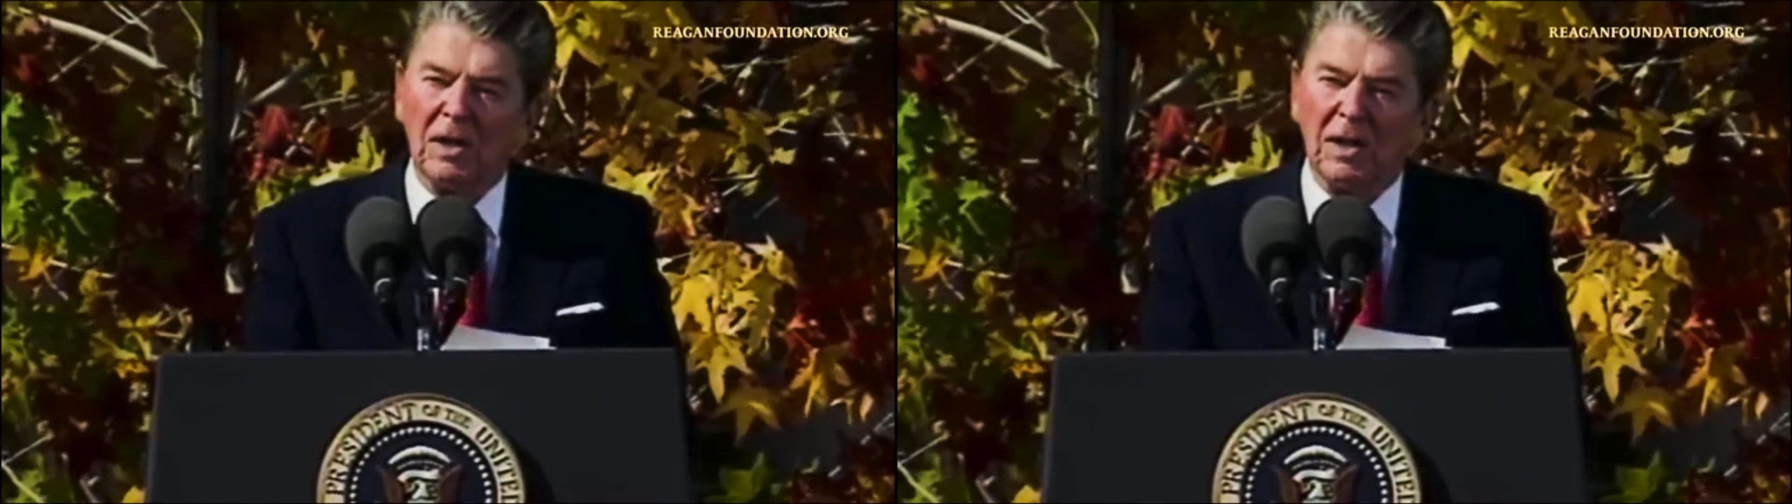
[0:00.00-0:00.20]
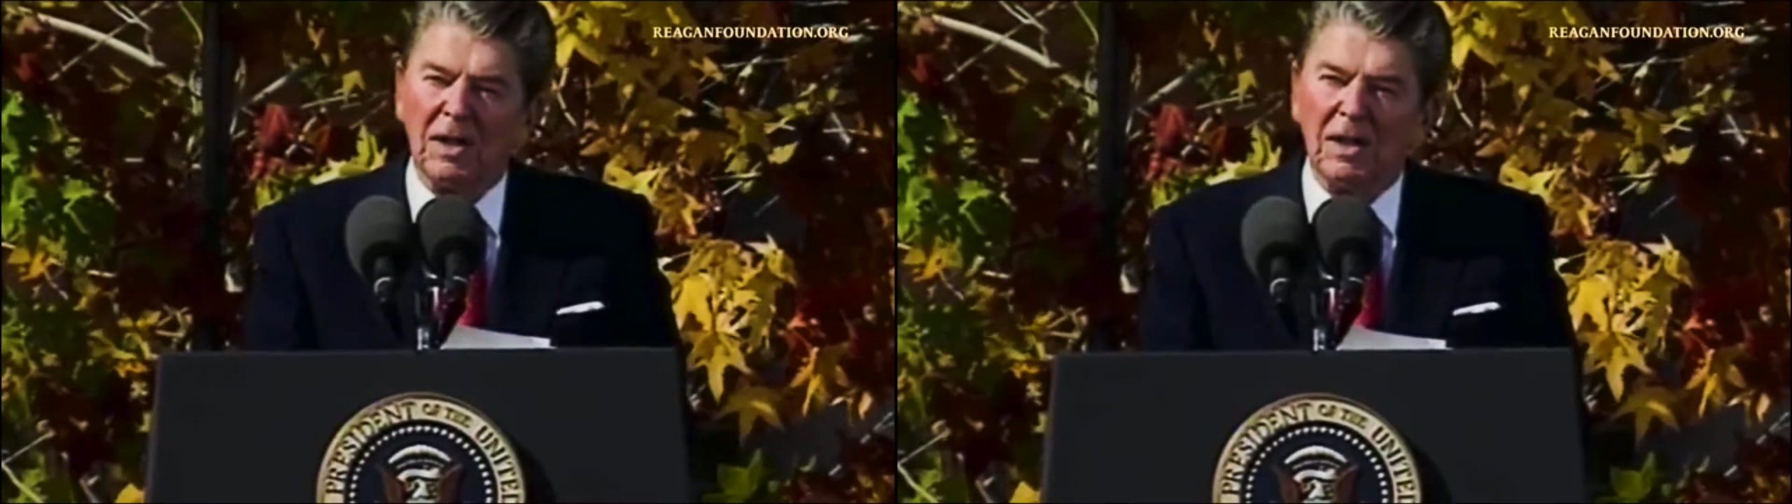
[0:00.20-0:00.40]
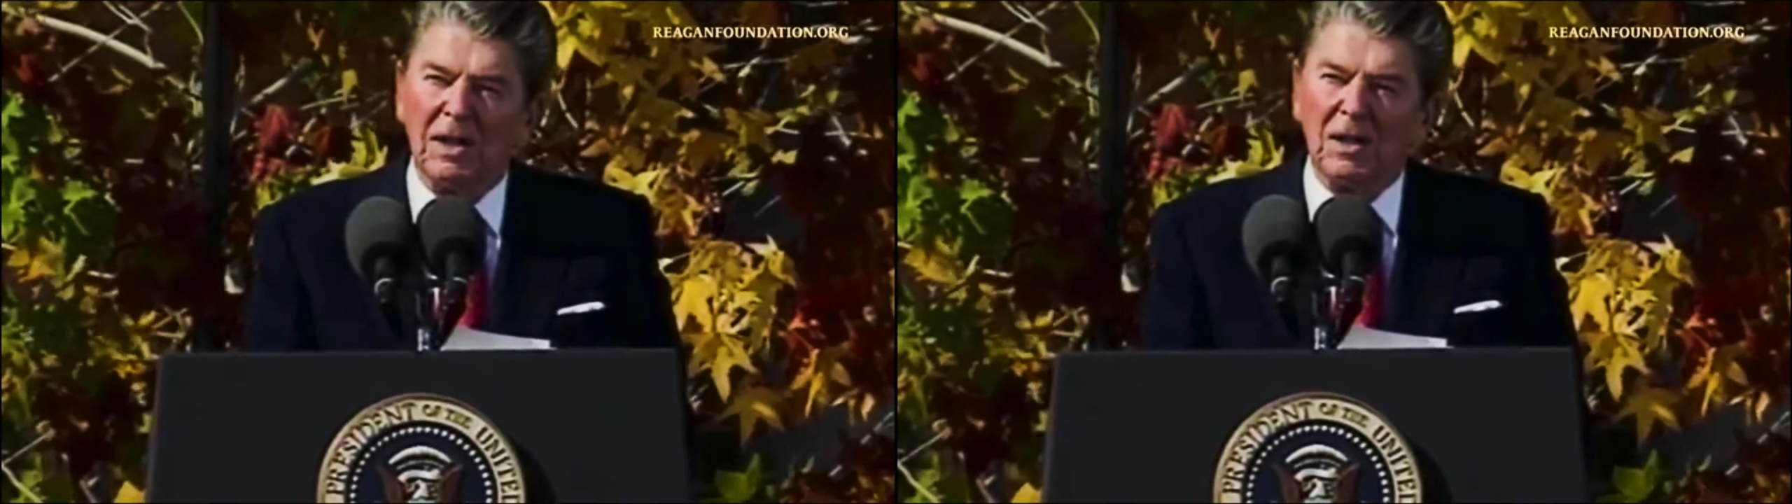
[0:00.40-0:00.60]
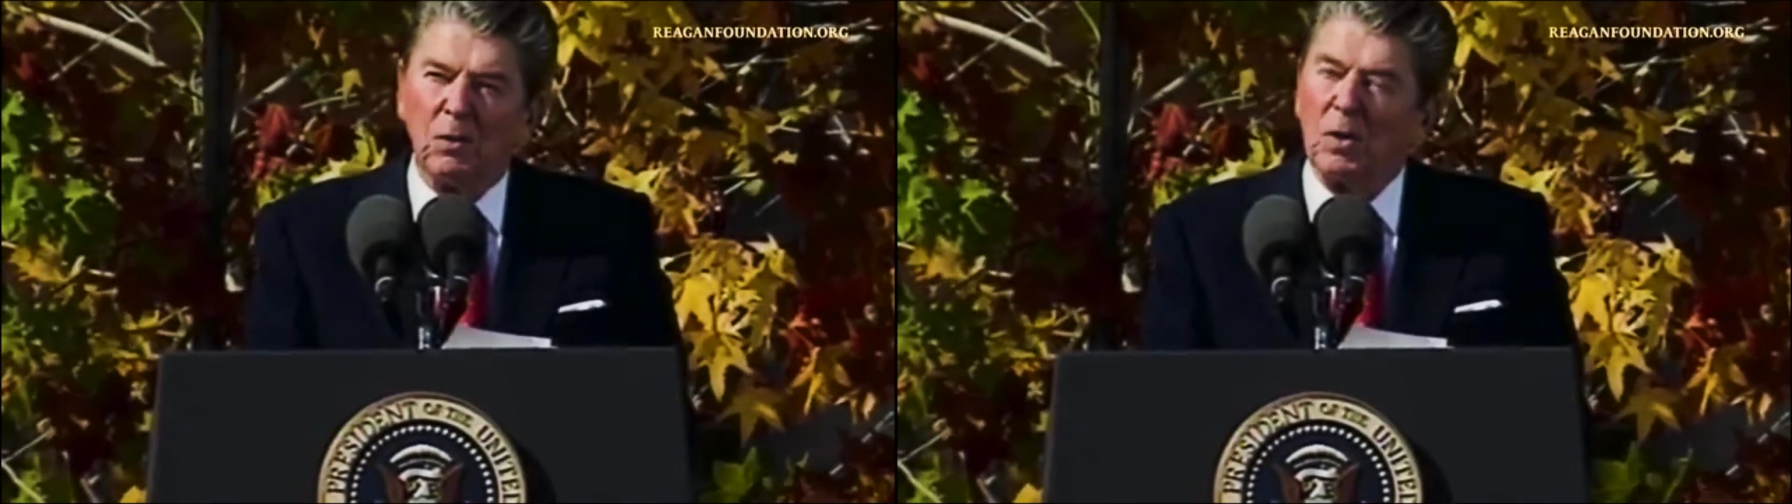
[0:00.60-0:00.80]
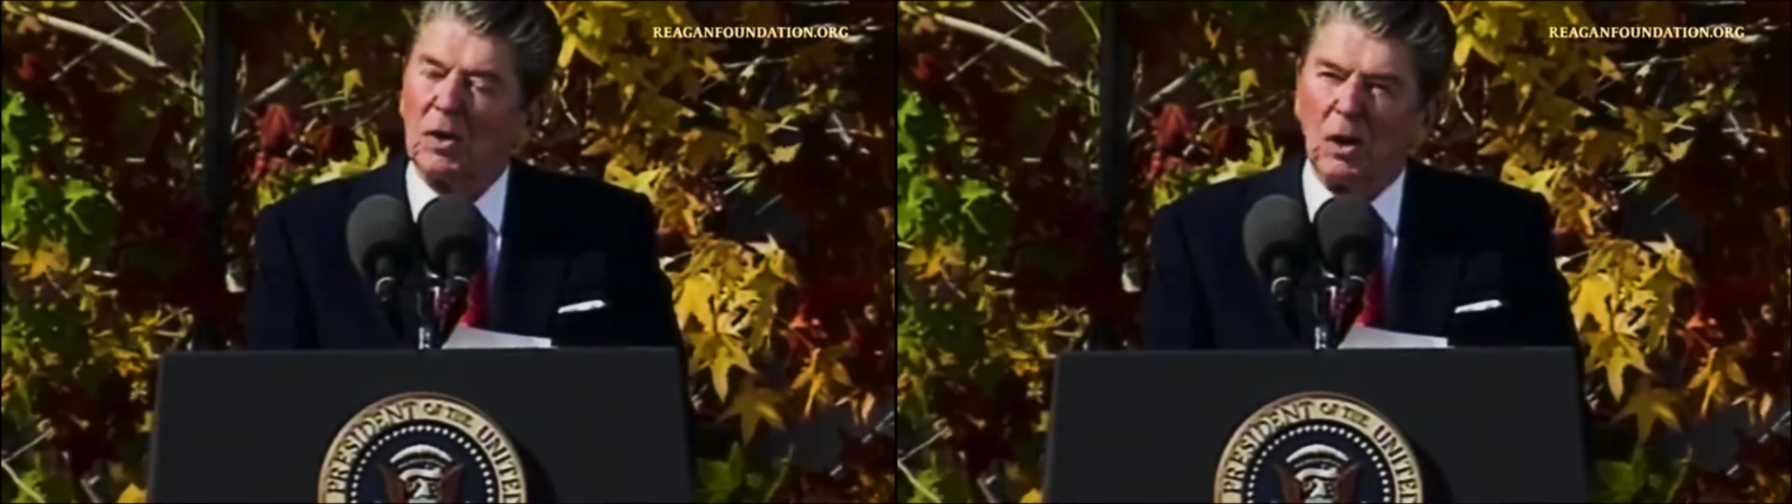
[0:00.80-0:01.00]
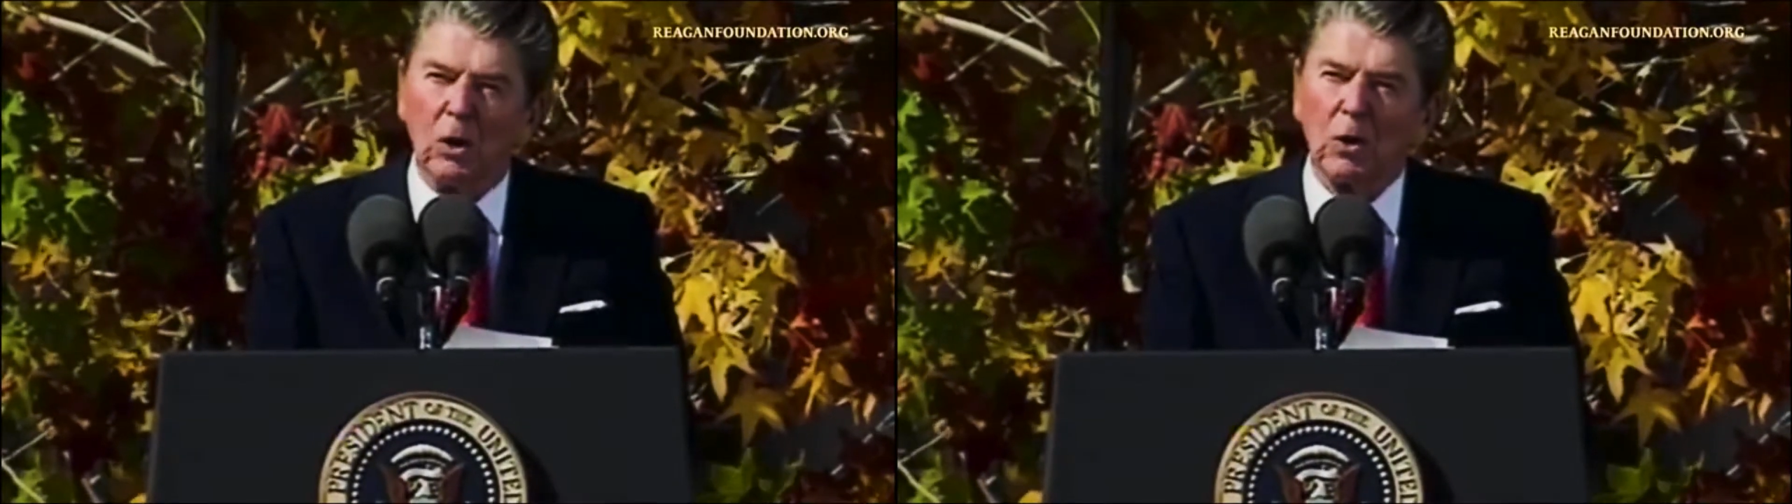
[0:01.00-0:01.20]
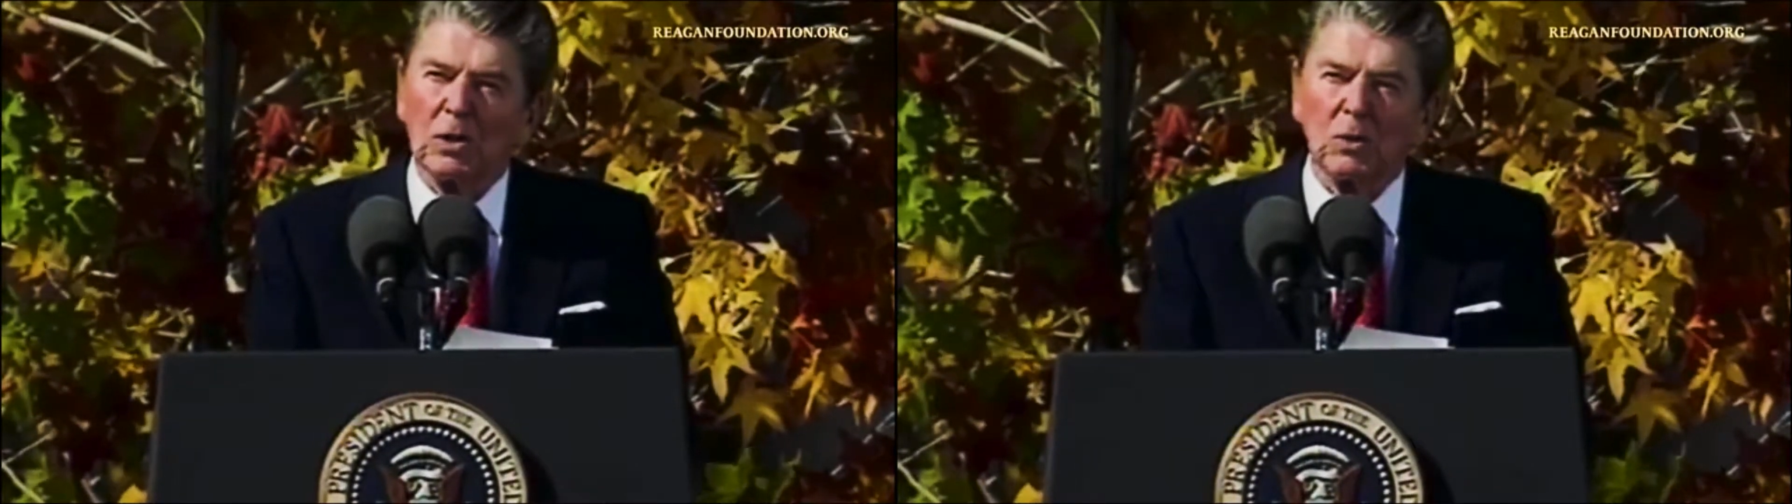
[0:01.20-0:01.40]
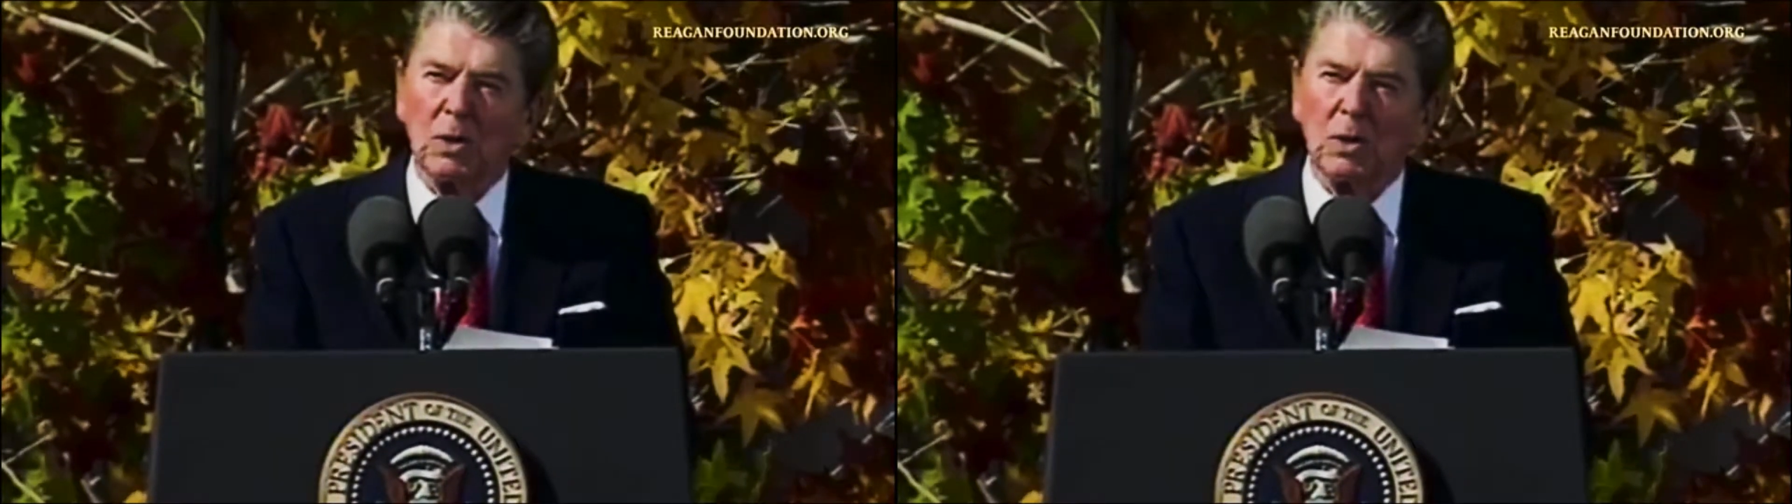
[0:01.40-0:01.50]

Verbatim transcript: with the Lord's